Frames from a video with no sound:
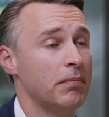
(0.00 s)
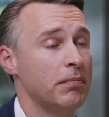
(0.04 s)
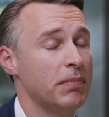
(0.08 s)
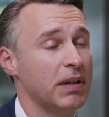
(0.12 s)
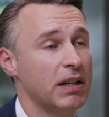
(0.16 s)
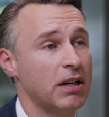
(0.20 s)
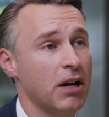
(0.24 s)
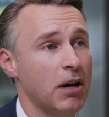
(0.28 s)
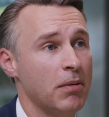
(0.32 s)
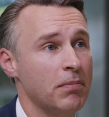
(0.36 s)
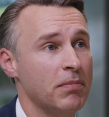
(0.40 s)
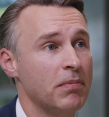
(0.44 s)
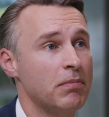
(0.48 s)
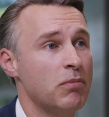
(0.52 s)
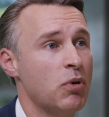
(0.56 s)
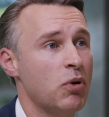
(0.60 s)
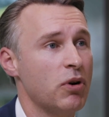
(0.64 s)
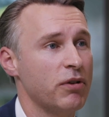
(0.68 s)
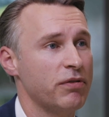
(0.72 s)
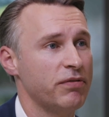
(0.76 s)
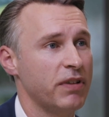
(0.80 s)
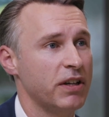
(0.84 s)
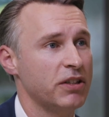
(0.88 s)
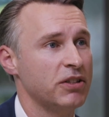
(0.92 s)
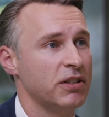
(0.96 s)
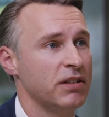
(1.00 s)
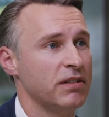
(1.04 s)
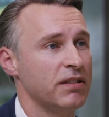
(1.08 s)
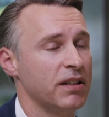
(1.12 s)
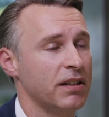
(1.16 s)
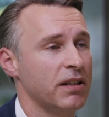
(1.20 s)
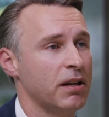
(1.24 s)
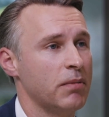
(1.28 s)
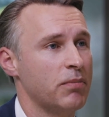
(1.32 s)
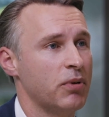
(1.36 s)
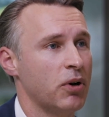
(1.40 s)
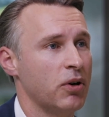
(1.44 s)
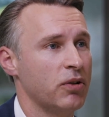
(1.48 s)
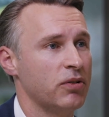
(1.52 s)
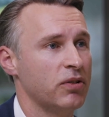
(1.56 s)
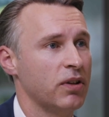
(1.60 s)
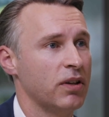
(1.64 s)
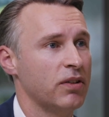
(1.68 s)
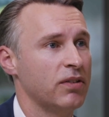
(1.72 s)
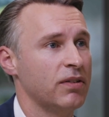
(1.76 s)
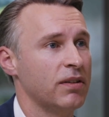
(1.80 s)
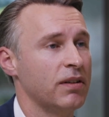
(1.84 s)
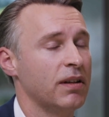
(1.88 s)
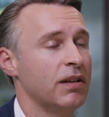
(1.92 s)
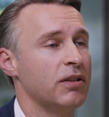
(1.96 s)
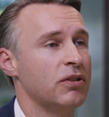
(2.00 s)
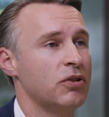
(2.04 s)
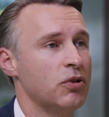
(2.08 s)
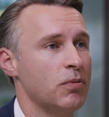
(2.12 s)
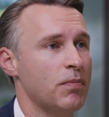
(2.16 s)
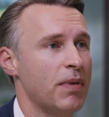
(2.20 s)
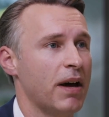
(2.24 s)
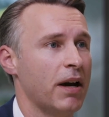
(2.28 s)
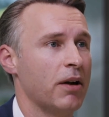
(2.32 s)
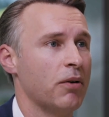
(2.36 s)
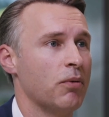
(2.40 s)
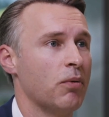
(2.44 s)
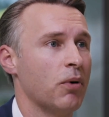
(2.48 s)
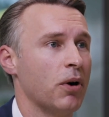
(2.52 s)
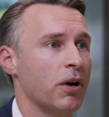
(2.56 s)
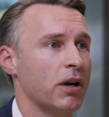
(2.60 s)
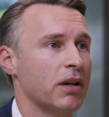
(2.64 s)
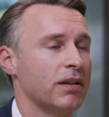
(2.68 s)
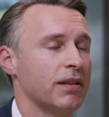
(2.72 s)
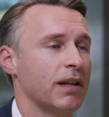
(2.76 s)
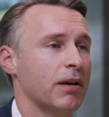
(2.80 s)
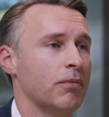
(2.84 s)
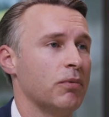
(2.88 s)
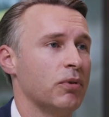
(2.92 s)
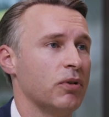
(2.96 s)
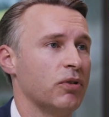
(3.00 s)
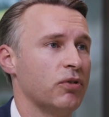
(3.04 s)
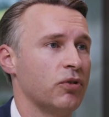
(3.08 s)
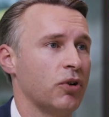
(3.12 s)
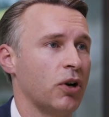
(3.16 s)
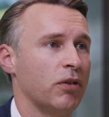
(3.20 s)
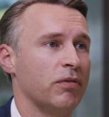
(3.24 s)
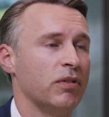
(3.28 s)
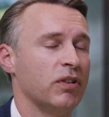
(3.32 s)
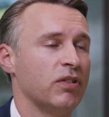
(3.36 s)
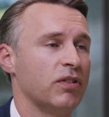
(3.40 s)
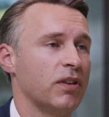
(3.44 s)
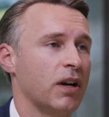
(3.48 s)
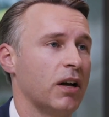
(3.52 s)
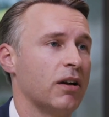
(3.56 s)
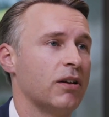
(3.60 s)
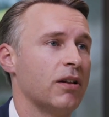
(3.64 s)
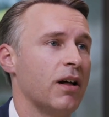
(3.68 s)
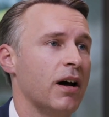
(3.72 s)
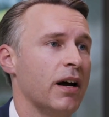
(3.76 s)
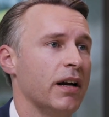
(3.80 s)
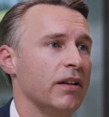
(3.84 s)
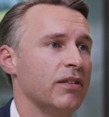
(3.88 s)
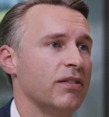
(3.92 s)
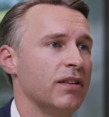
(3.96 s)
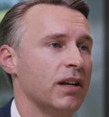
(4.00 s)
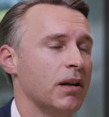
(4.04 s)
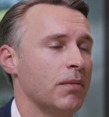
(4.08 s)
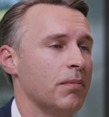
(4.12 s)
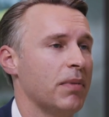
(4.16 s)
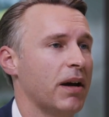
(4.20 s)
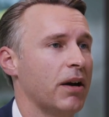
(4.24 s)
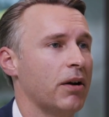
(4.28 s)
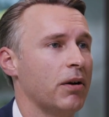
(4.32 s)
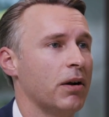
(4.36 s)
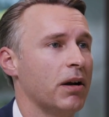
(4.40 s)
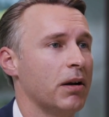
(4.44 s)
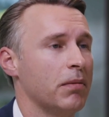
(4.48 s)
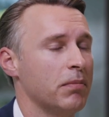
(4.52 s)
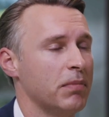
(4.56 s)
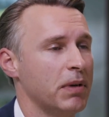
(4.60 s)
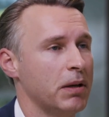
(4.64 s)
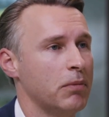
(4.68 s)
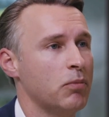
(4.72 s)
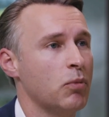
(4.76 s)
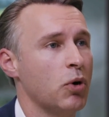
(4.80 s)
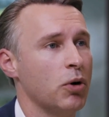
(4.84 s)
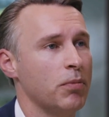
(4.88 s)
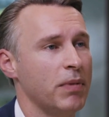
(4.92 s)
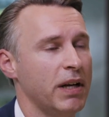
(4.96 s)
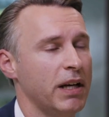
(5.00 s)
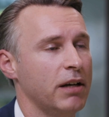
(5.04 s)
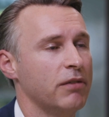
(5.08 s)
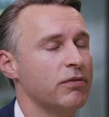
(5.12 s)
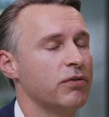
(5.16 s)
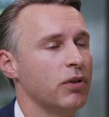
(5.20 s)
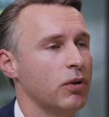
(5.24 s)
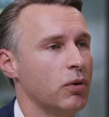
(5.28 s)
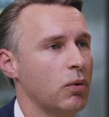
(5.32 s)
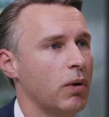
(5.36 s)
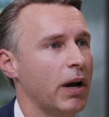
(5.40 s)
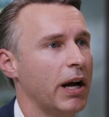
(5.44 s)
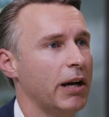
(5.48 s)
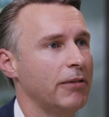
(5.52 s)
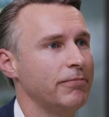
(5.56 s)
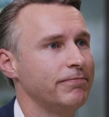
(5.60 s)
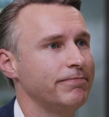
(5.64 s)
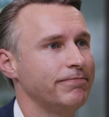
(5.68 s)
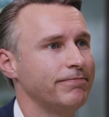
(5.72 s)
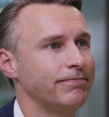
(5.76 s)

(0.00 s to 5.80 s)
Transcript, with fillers: become more efficient in their process and then do better work that will service their clients in a better and more meaningful way.